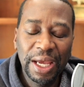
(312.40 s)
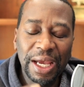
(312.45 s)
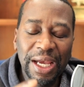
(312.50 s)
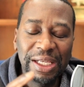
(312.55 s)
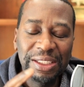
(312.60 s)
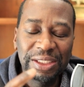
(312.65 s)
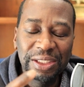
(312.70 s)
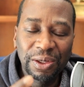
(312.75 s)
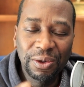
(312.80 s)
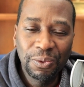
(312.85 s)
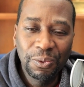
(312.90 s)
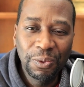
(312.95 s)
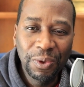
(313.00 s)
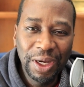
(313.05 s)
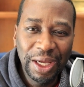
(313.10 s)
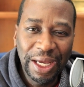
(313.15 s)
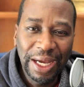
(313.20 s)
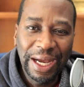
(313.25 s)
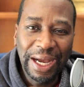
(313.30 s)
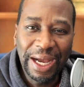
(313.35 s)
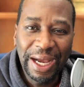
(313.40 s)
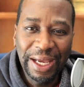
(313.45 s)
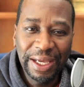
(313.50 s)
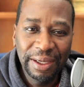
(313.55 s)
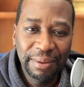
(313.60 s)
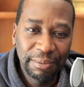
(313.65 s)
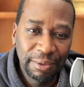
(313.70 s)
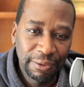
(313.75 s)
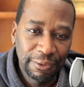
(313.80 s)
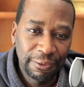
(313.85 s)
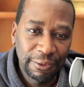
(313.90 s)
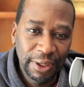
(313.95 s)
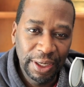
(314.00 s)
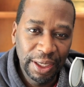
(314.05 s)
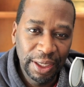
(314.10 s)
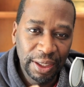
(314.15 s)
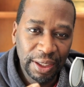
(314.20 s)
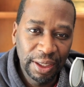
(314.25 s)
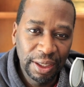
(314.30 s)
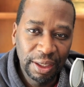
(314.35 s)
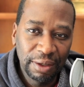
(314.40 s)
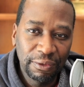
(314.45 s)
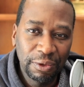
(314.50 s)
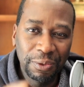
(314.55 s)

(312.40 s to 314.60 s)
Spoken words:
And so what I am afraid of,